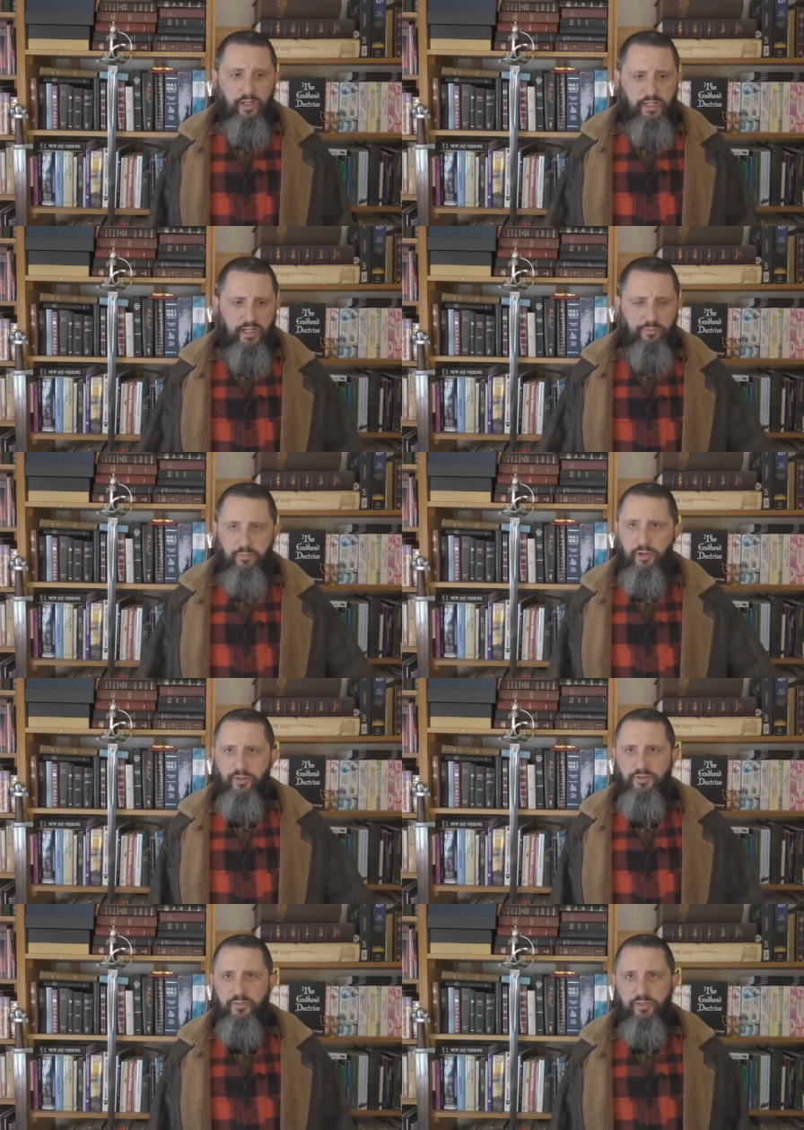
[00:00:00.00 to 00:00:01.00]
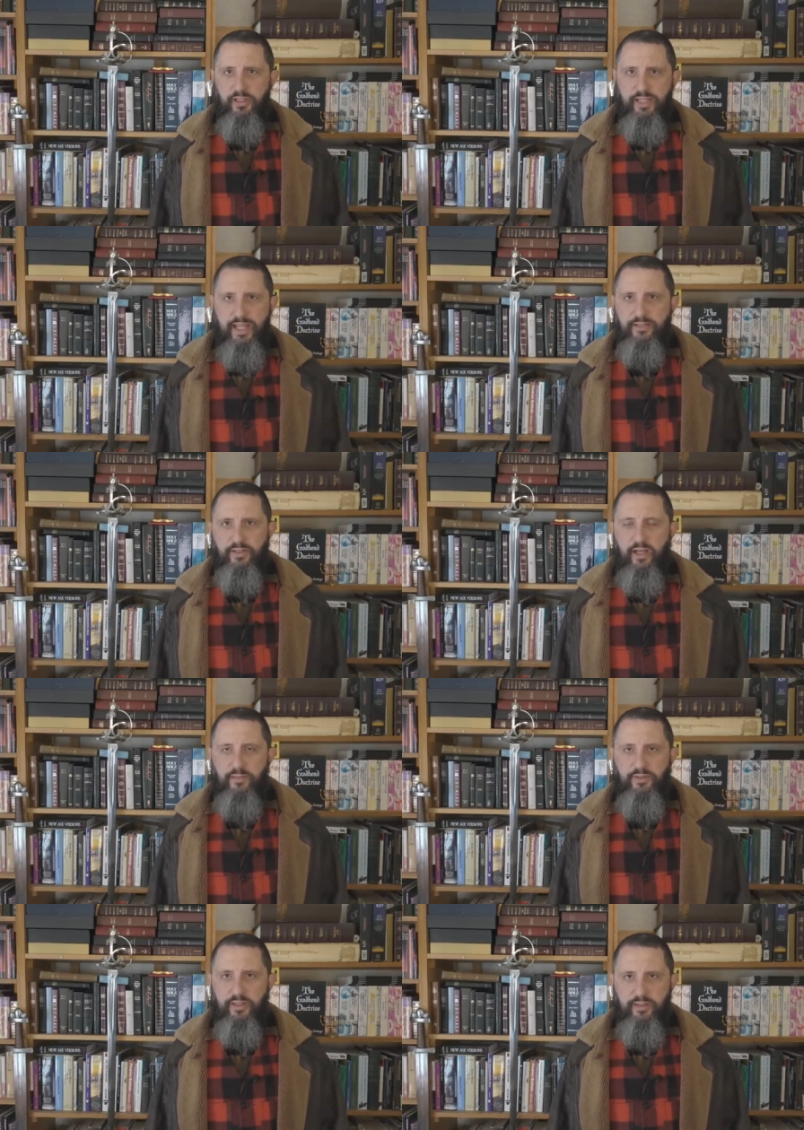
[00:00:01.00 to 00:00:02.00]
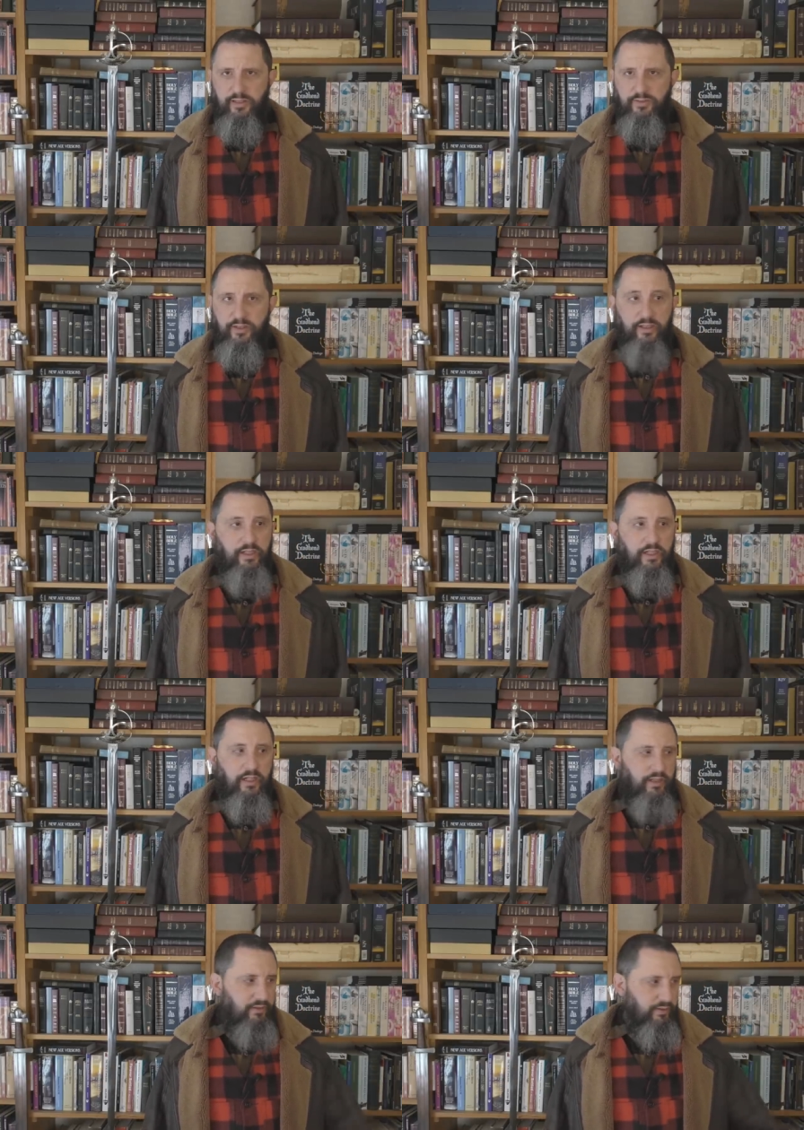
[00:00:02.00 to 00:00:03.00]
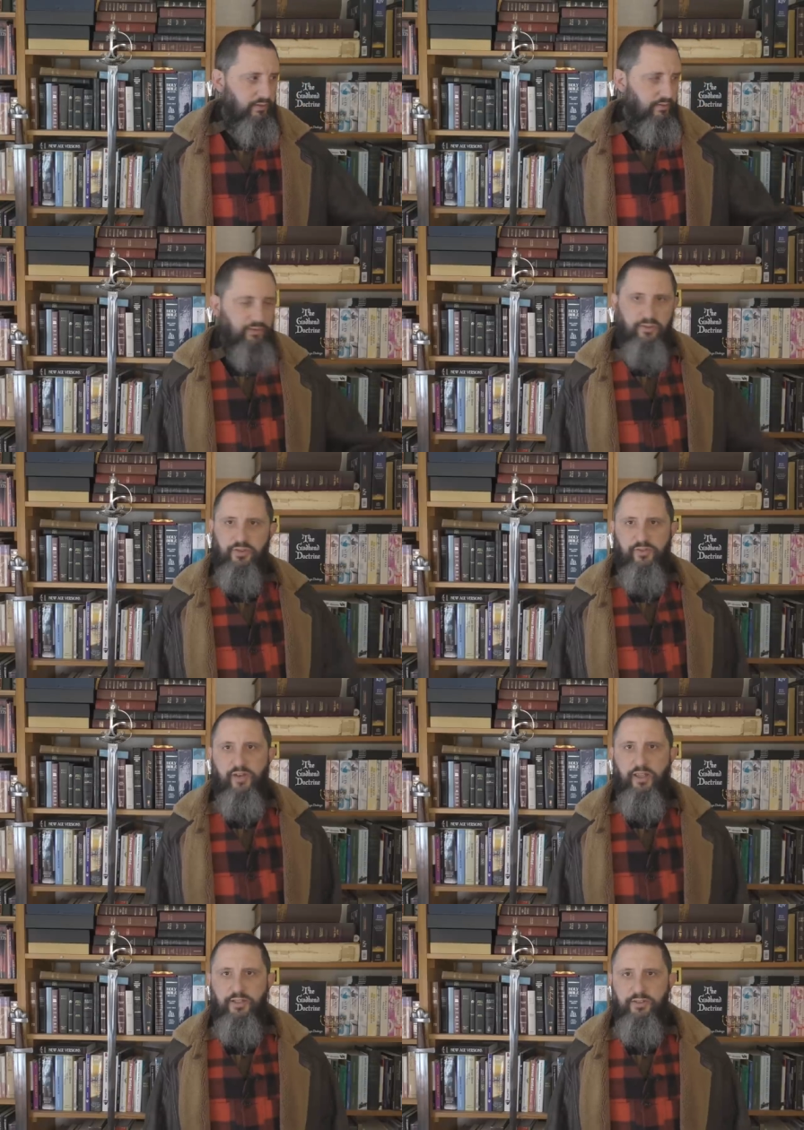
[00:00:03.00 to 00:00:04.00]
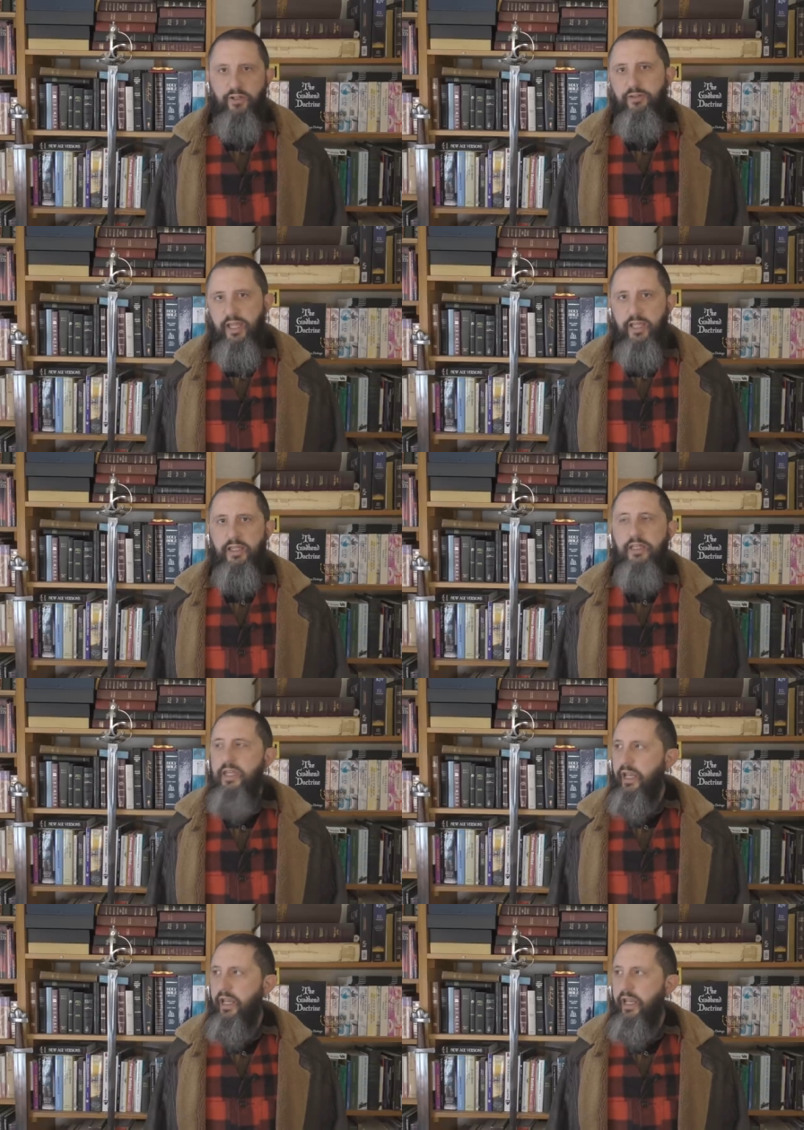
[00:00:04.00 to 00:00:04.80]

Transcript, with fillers: and he had to propose something like eight times, I think they said, to, to she finally said, okay.